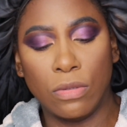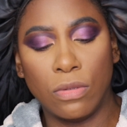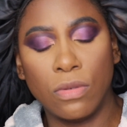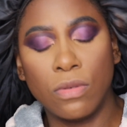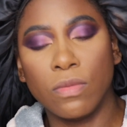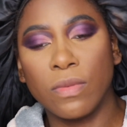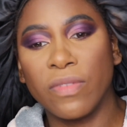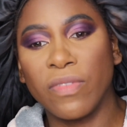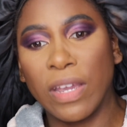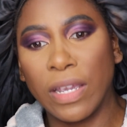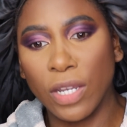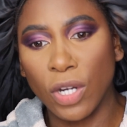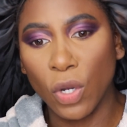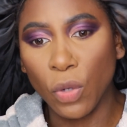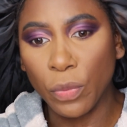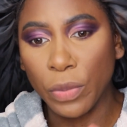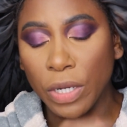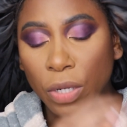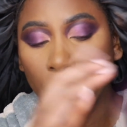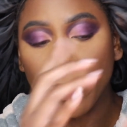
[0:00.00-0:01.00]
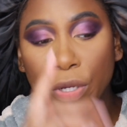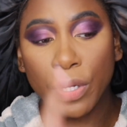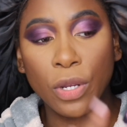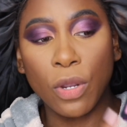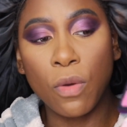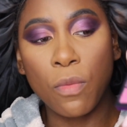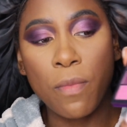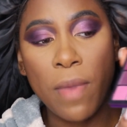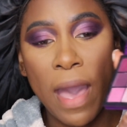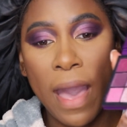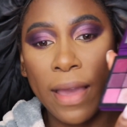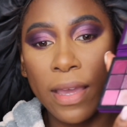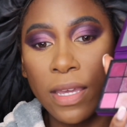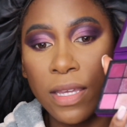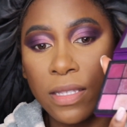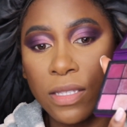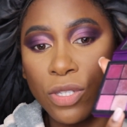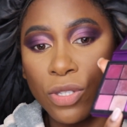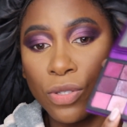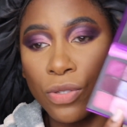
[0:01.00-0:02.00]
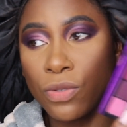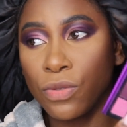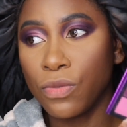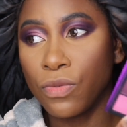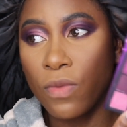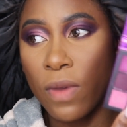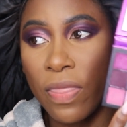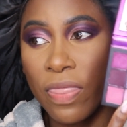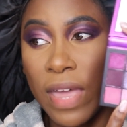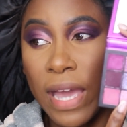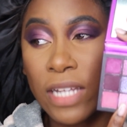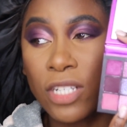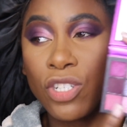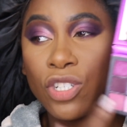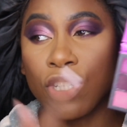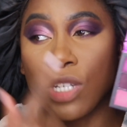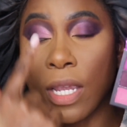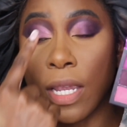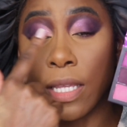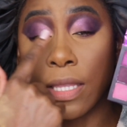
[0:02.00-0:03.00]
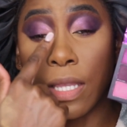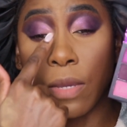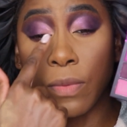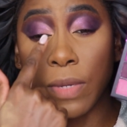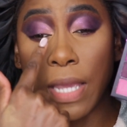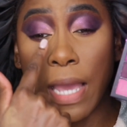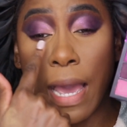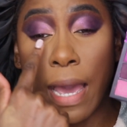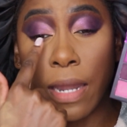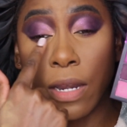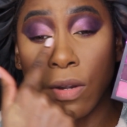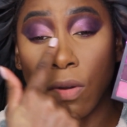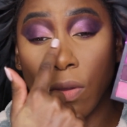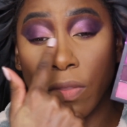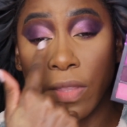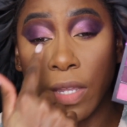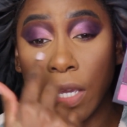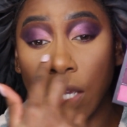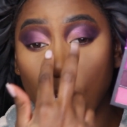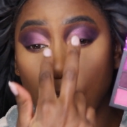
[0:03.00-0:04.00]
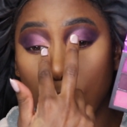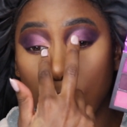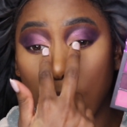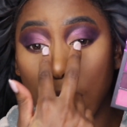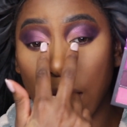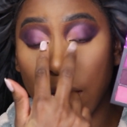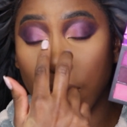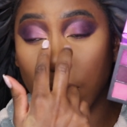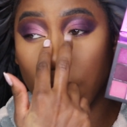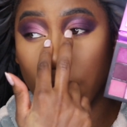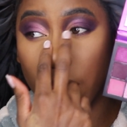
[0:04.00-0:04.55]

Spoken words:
Ooh, if I can open it, we're gonna go back into that shade that we added on the inner area,